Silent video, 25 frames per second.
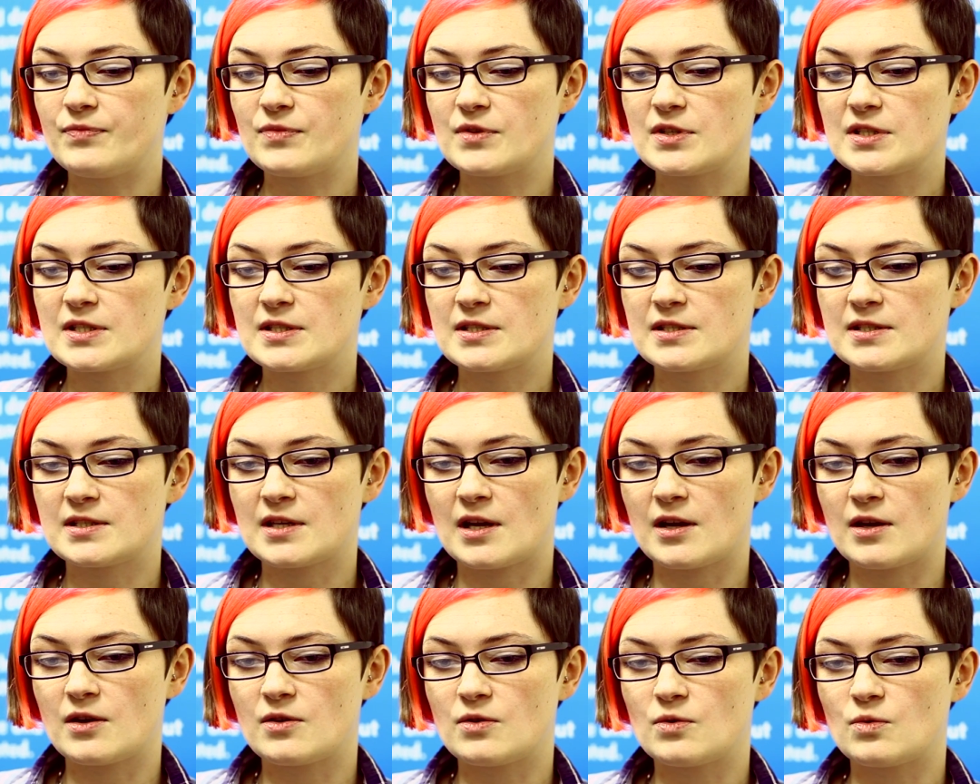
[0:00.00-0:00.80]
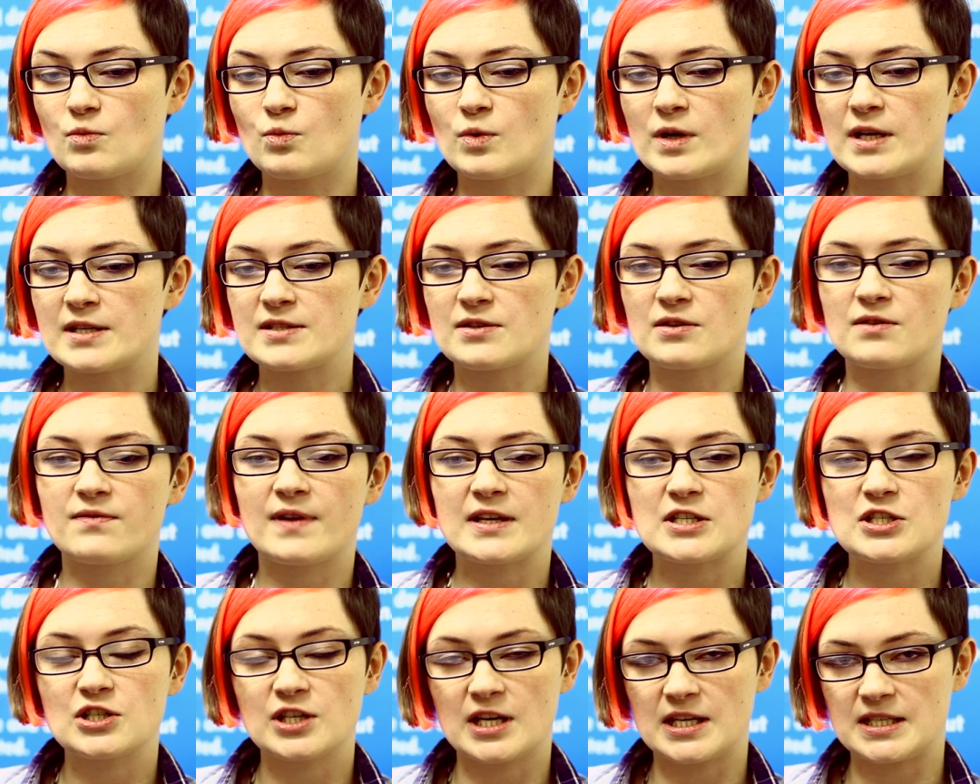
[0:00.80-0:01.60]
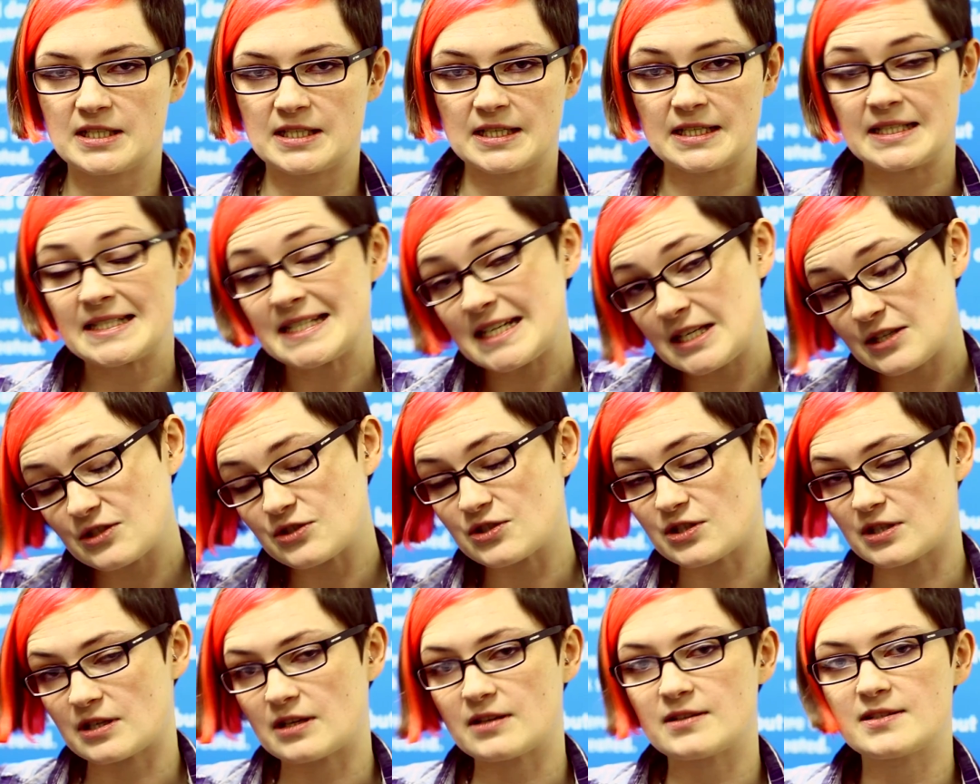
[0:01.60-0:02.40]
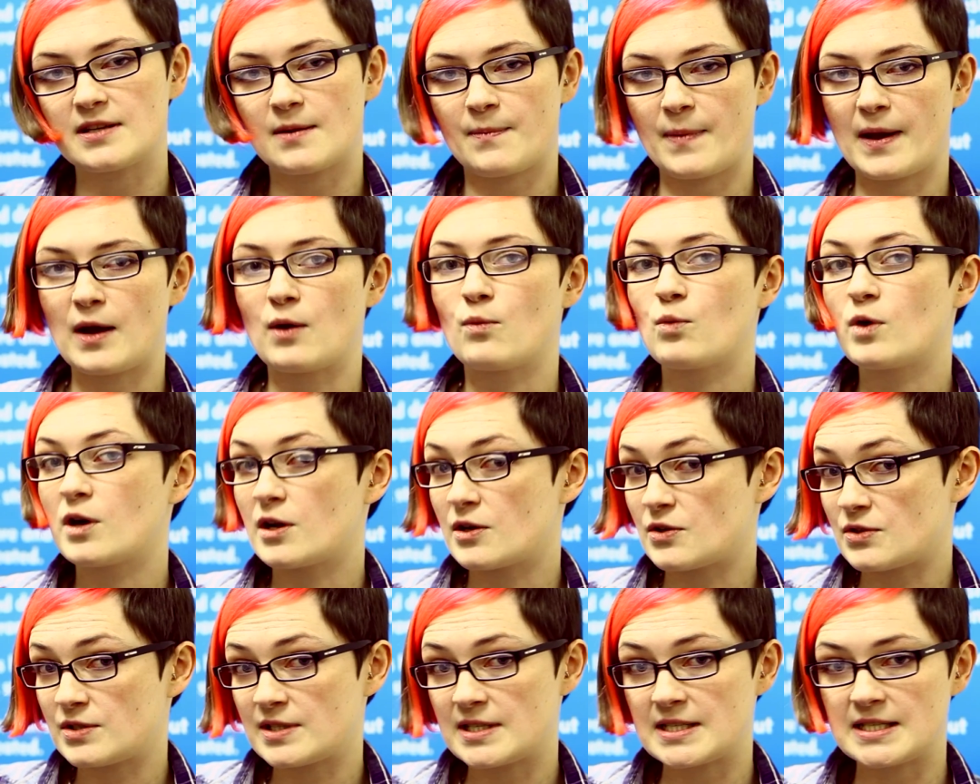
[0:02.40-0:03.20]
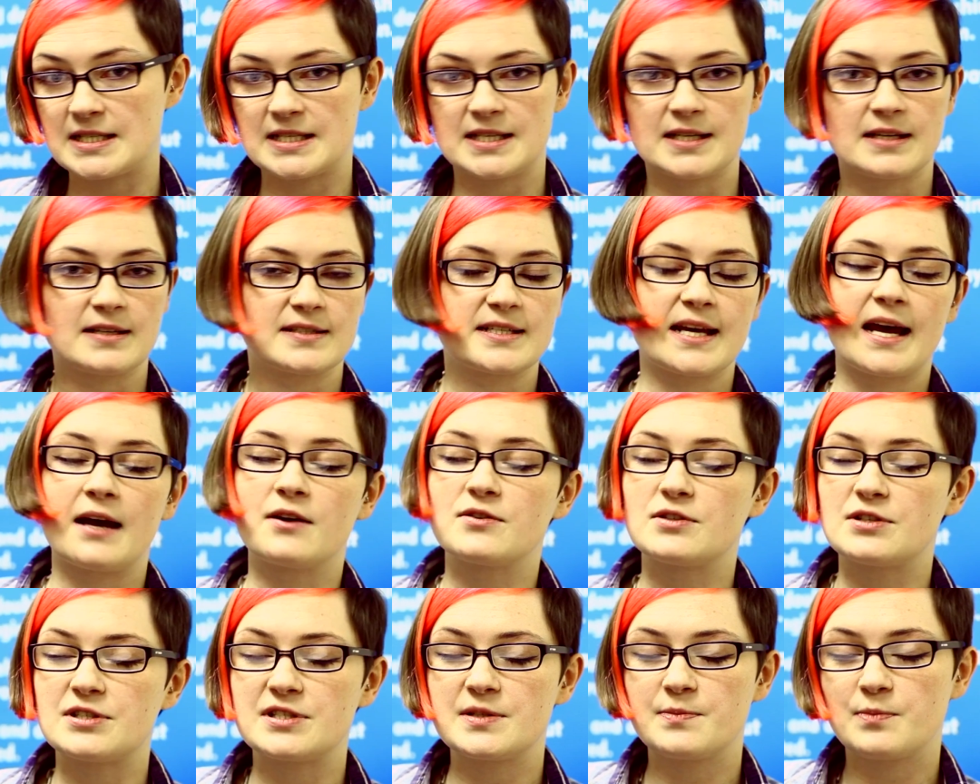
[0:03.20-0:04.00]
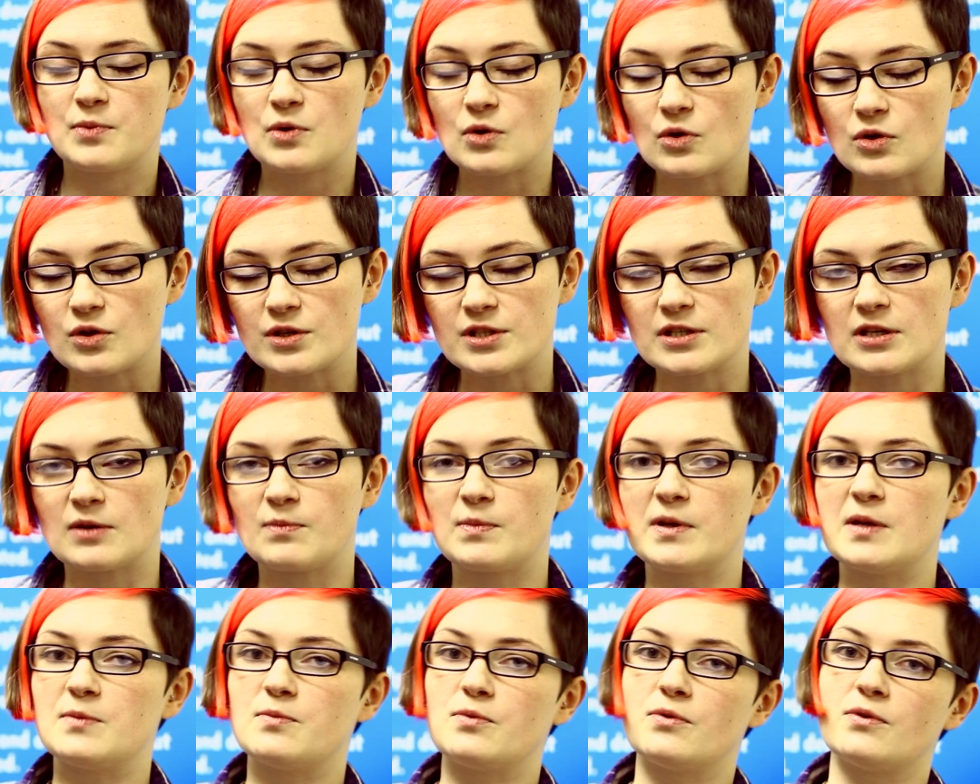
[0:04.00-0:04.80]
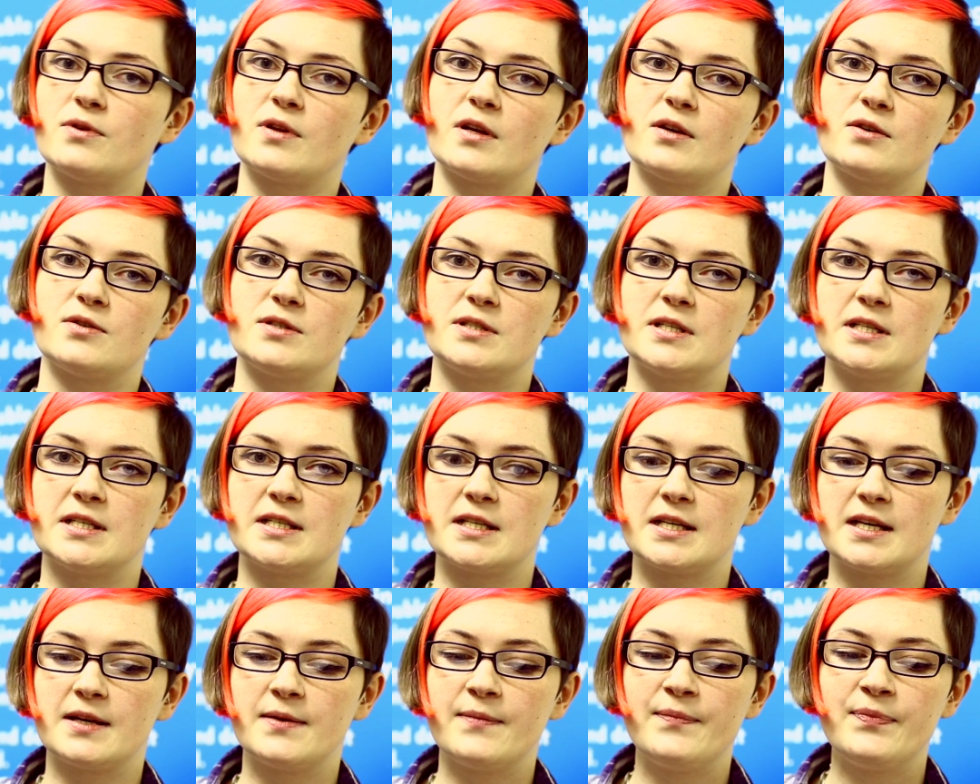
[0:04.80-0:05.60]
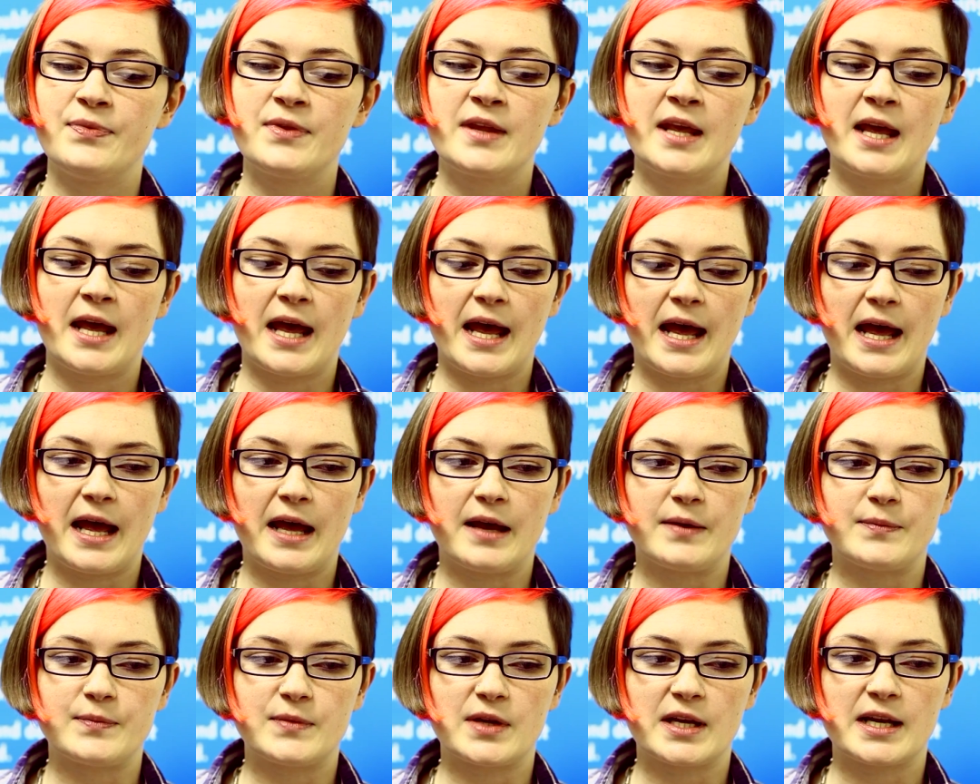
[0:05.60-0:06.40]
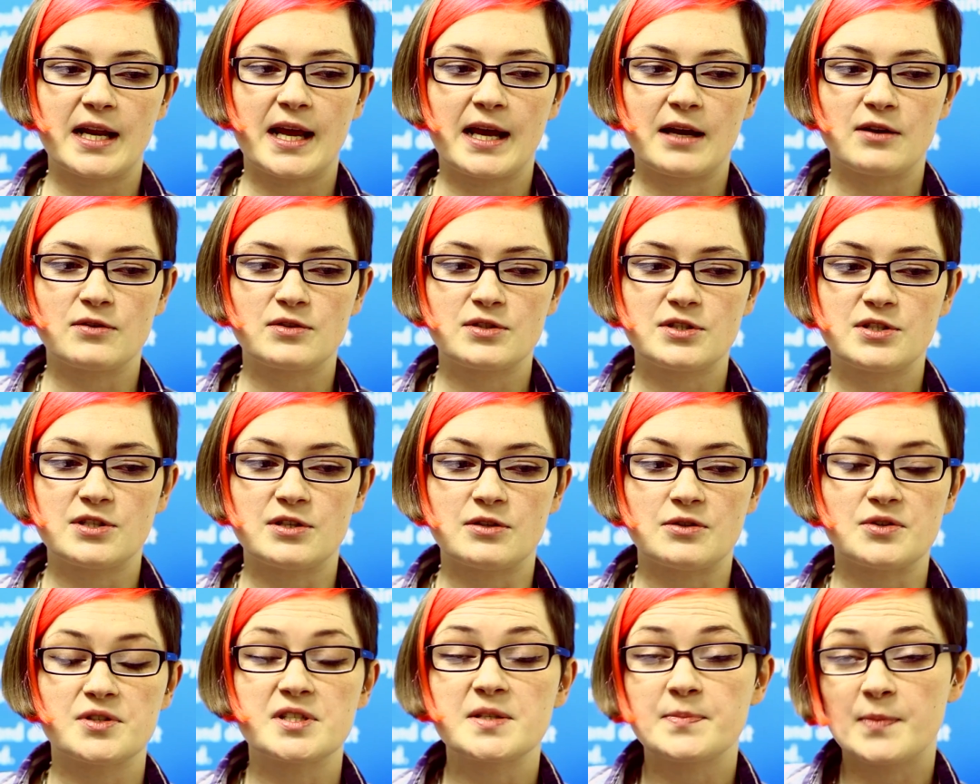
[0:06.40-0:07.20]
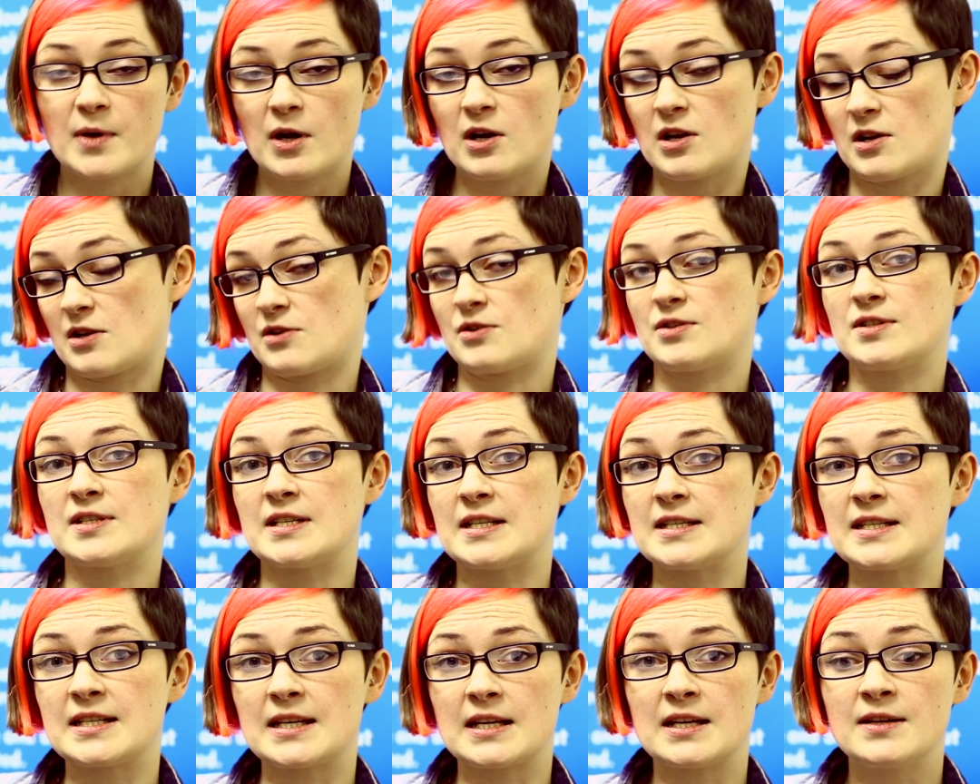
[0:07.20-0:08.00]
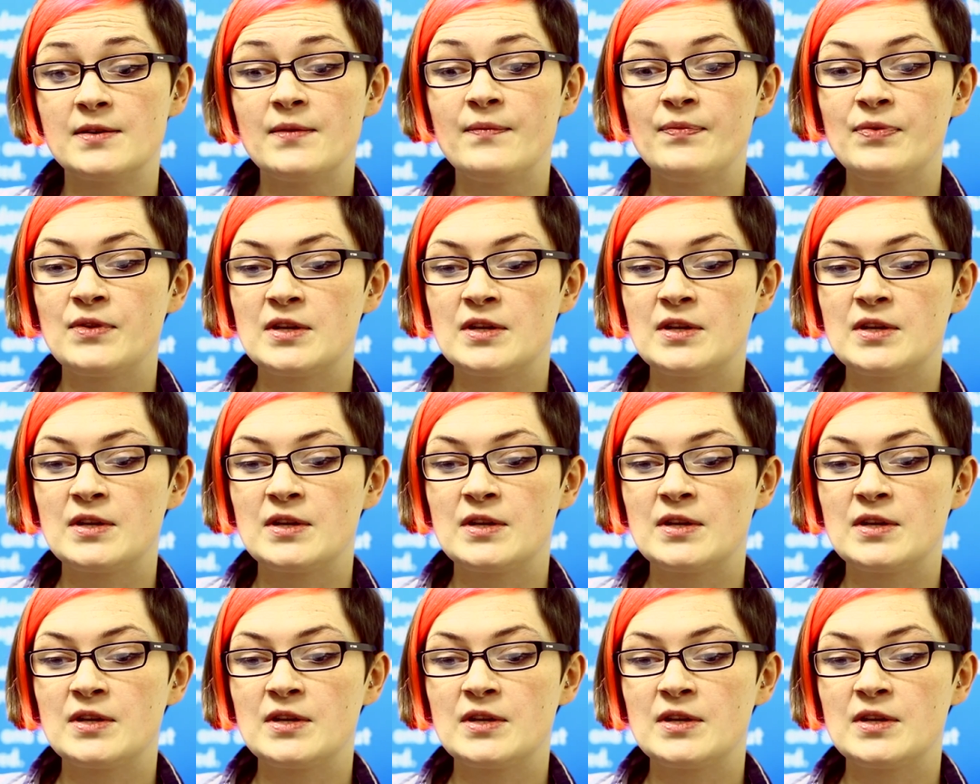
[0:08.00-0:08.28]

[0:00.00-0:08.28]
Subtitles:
So we're sort of educating teachers about what OCD is, how to support young people with OCD, and how to spot OCD.